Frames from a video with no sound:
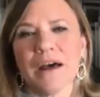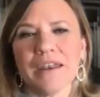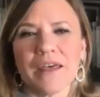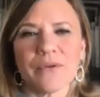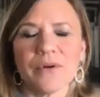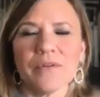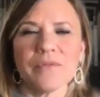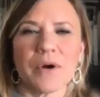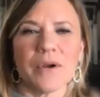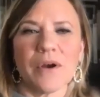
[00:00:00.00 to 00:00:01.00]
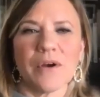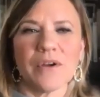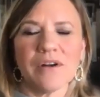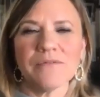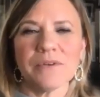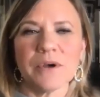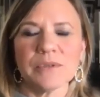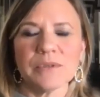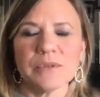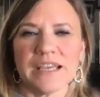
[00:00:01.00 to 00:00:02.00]
another of our, our young
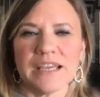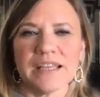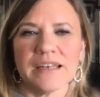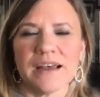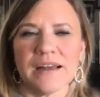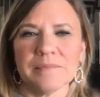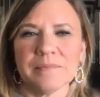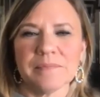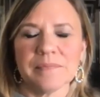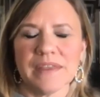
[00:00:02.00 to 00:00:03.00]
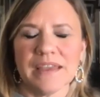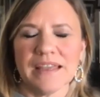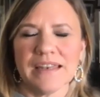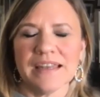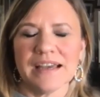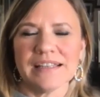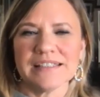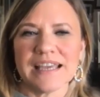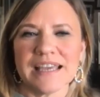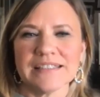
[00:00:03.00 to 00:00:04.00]
folks in, uh, in uh,
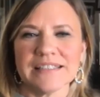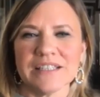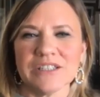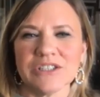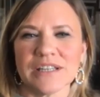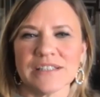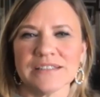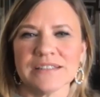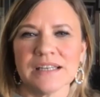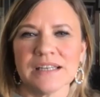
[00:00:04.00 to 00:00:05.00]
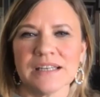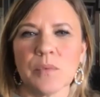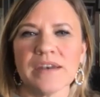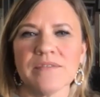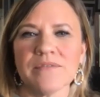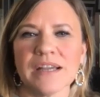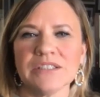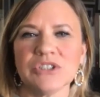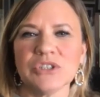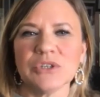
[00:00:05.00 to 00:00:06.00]
Tennessee in Johnson City. What
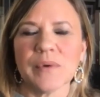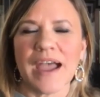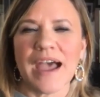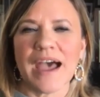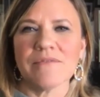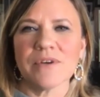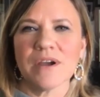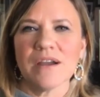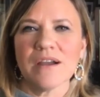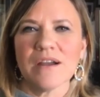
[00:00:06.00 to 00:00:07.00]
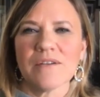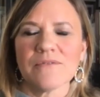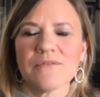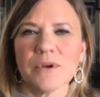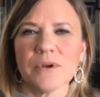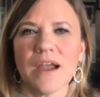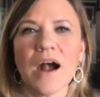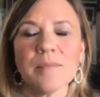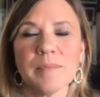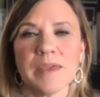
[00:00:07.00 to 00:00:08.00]
advice do you have for
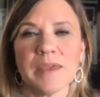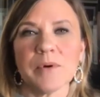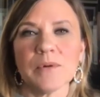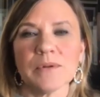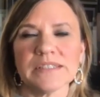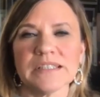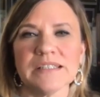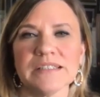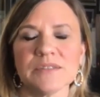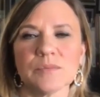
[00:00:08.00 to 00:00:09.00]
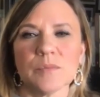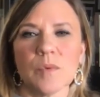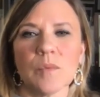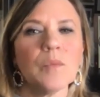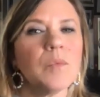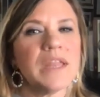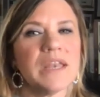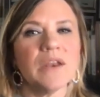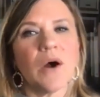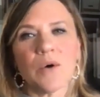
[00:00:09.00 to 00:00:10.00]
young people since we
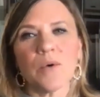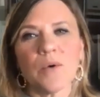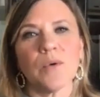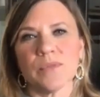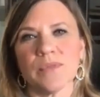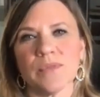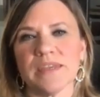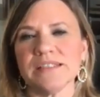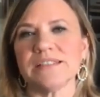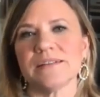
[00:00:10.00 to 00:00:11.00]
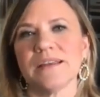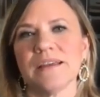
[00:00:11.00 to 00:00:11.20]
know these